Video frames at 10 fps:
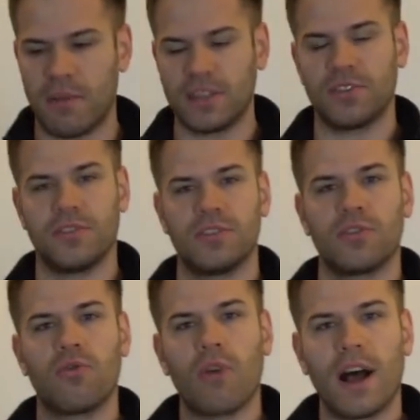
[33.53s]
muscles
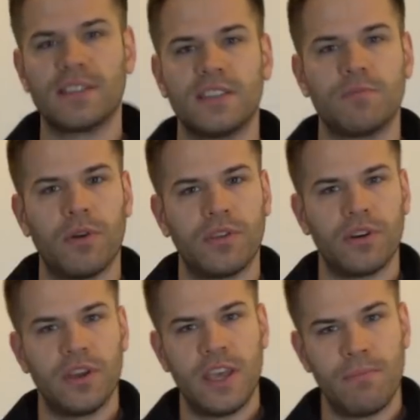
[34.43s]
crosses both
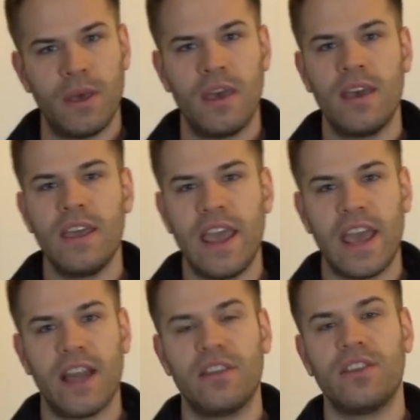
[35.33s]
your hip
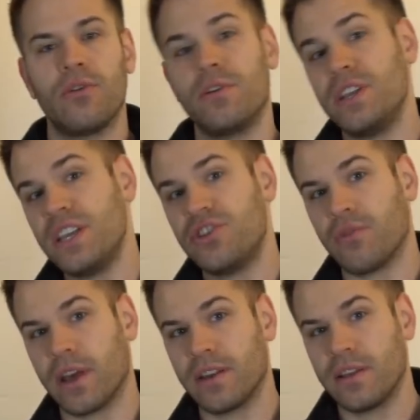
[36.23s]
and your knee
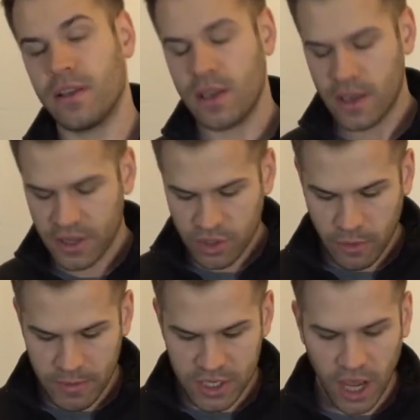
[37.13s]
joint. So
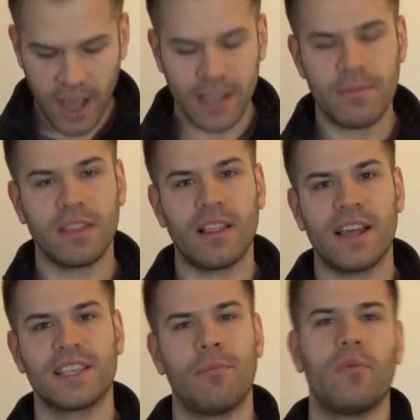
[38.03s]
we've been talking about the
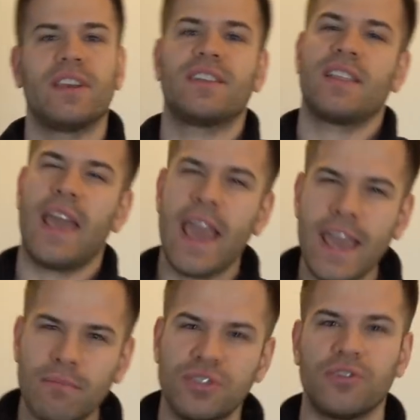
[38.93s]
last couple weeks, like the
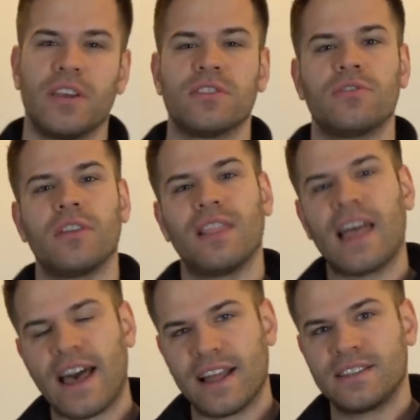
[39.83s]
hamstrings or the
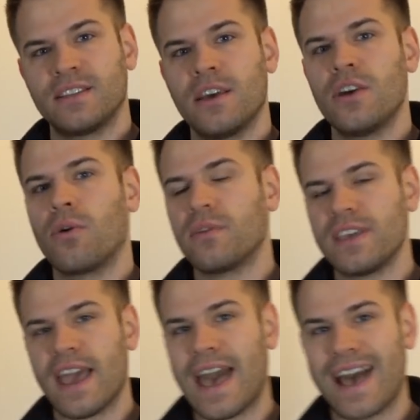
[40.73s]
lats or
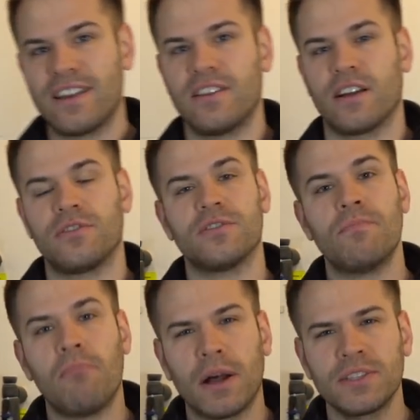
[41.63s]
the
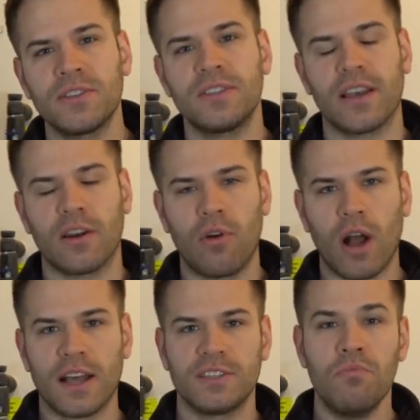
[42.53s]
adductors. Muscles that
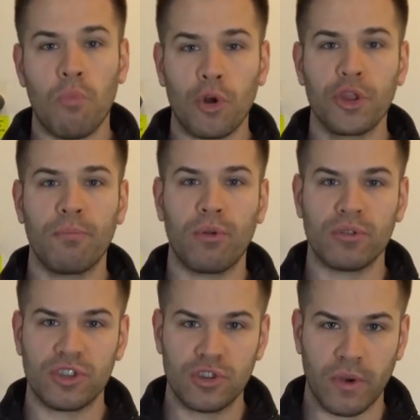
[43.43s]
cross
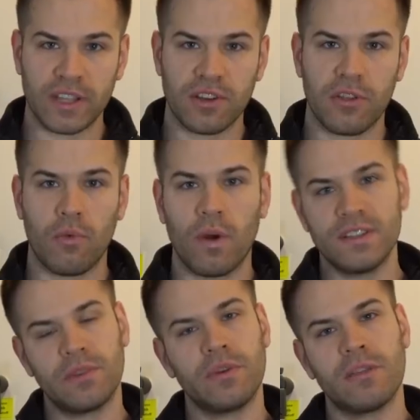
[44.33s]
multiple joints are the
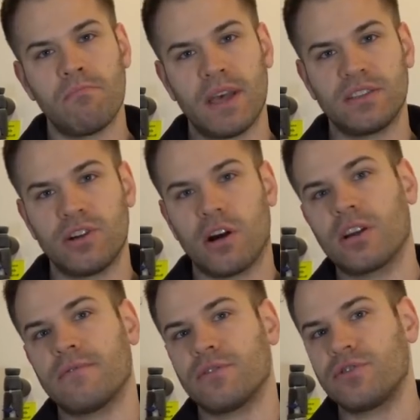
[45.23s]
ones that we can best
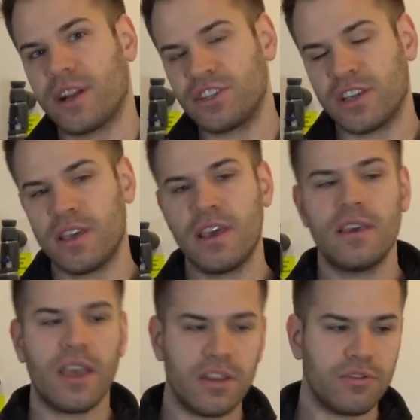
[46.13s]
target for stretching
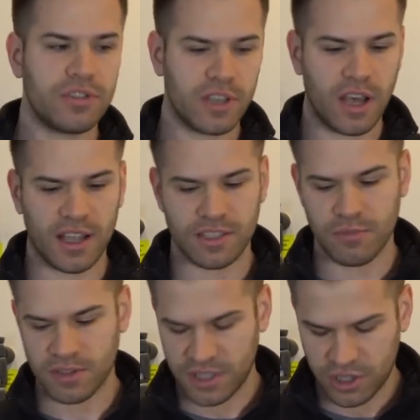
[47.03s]
and usually cause the
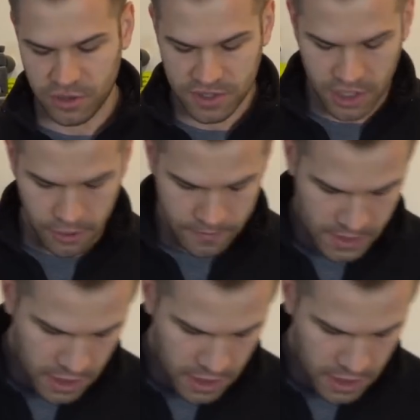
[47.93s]
most issues. So,